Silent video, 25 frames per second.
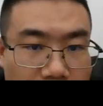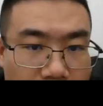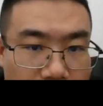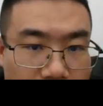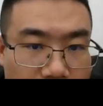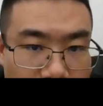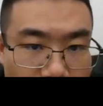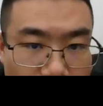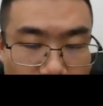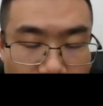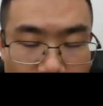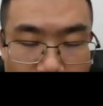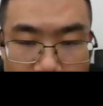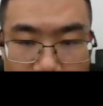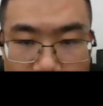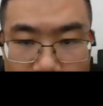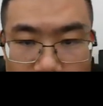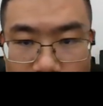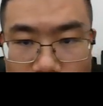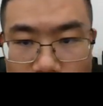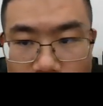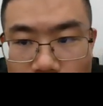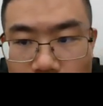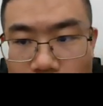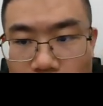So
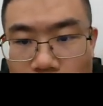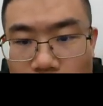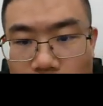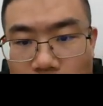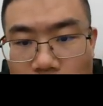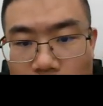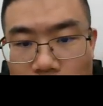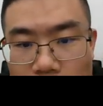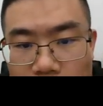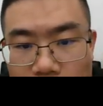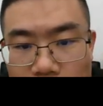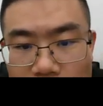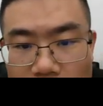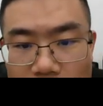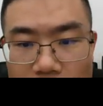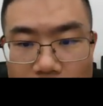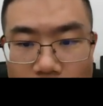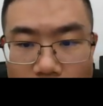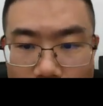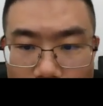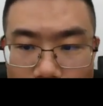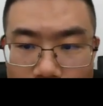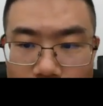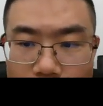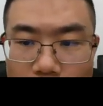
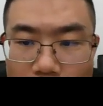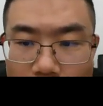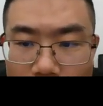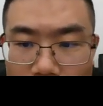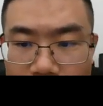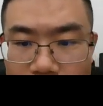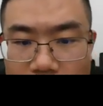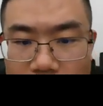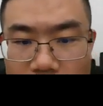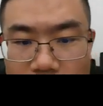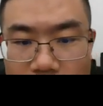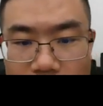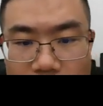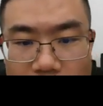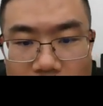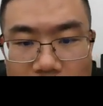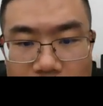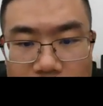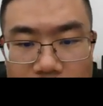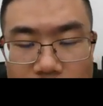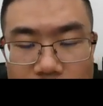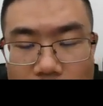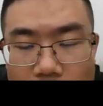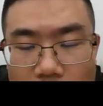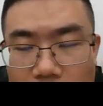all of this
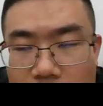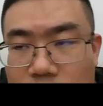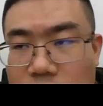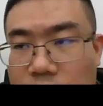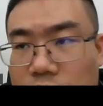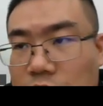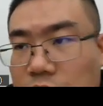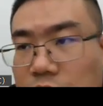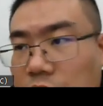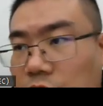has not